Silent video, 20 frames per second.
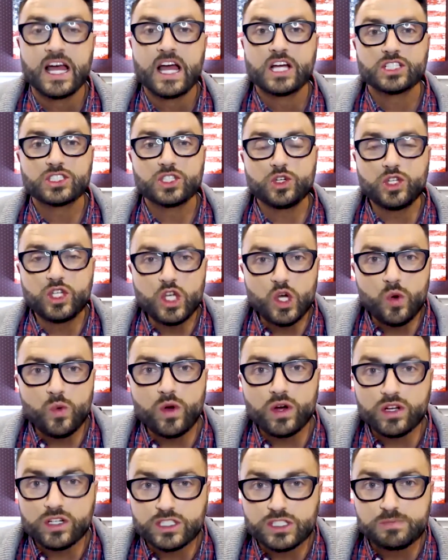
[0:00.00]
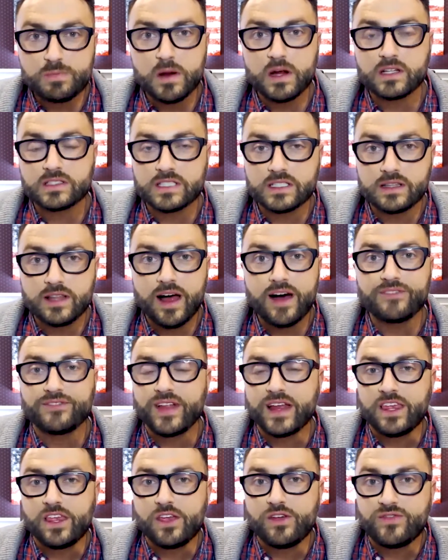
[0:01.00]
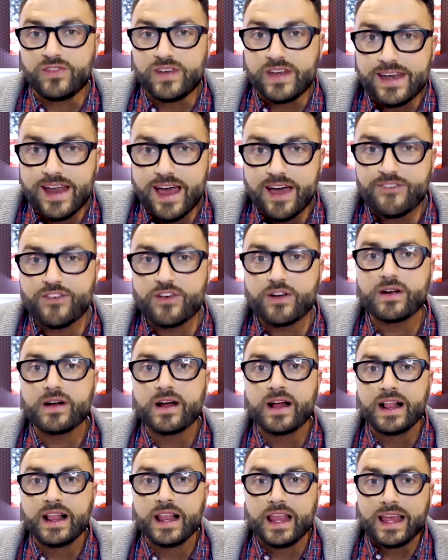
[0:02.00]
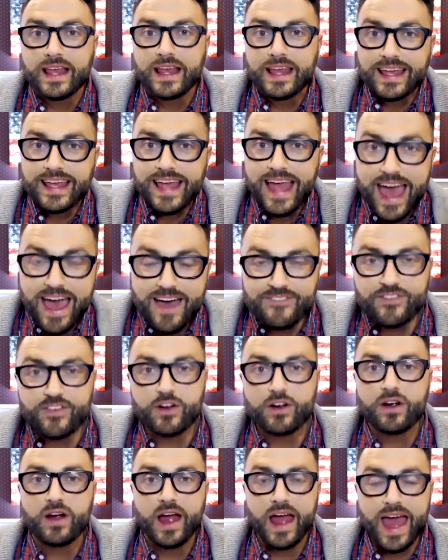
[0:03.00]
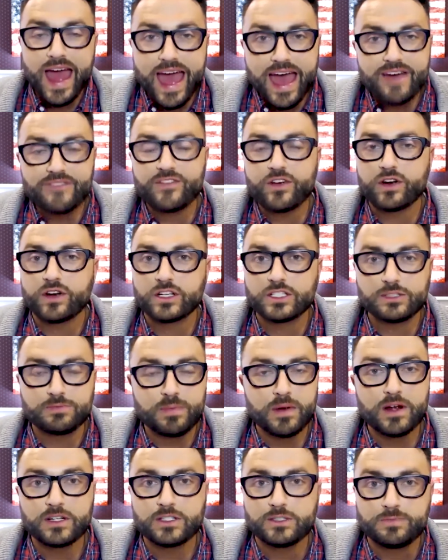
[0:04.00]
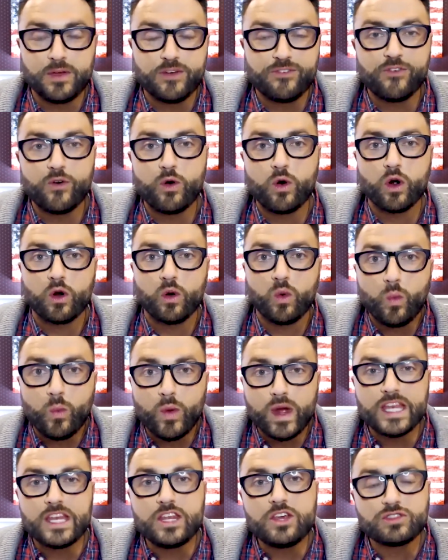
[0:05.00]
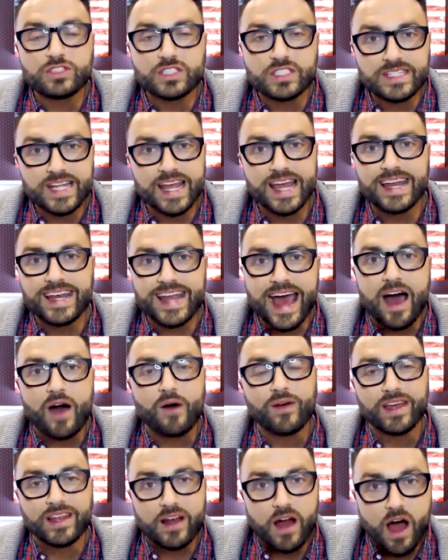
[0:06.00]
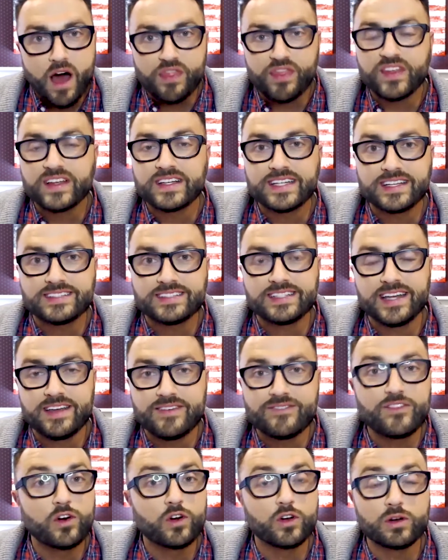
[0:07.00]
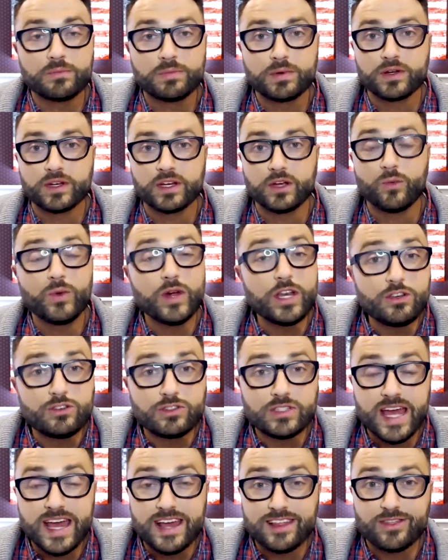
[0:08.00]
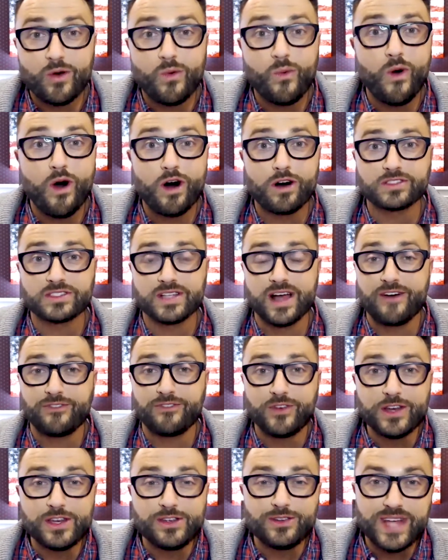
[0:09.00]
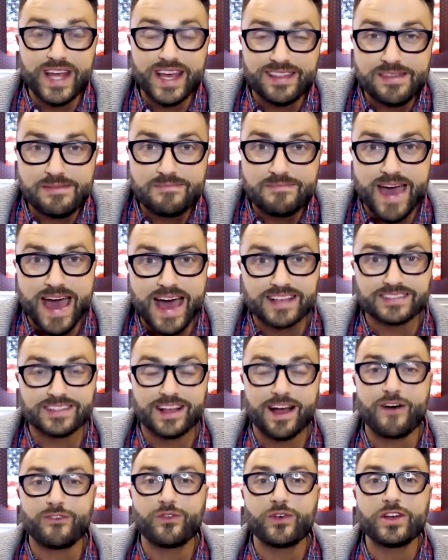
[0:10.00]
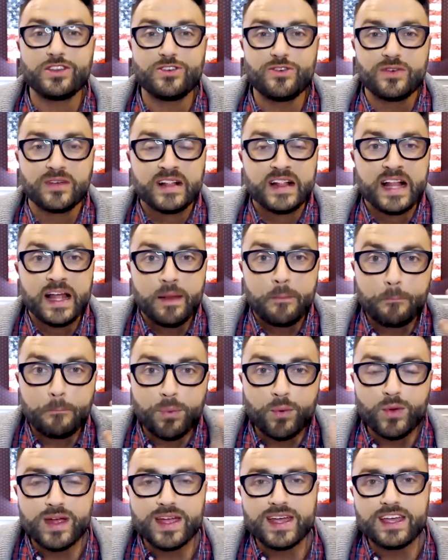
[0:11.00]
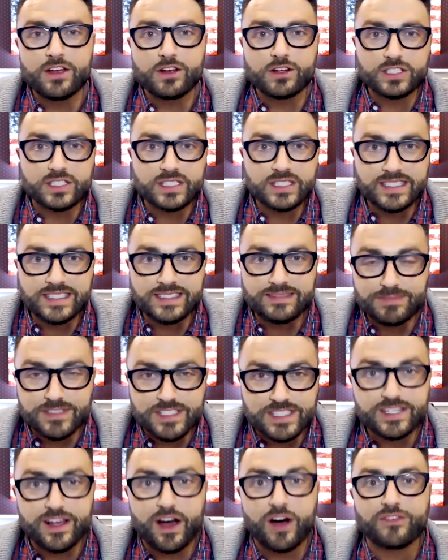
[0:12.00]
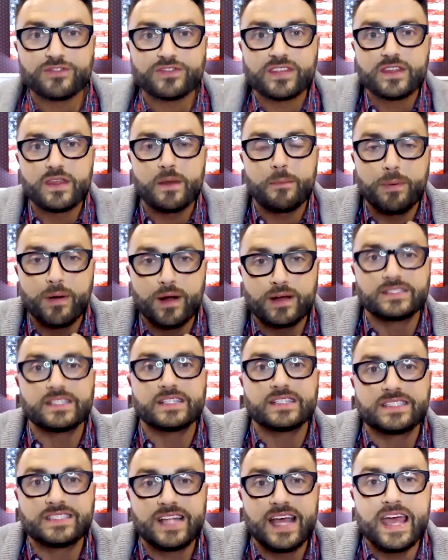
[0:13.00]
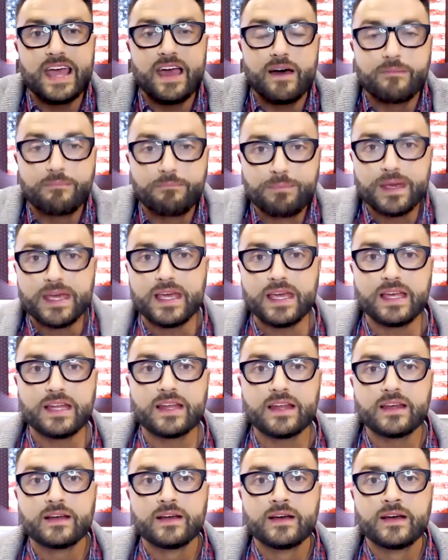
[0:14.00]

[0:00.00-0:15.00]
So you will experience love like you've never, ever experienced before when you stand out in authenticity and vulnerability, when you take the walls off, when you take the mask off, when you bring yourself to the present state of being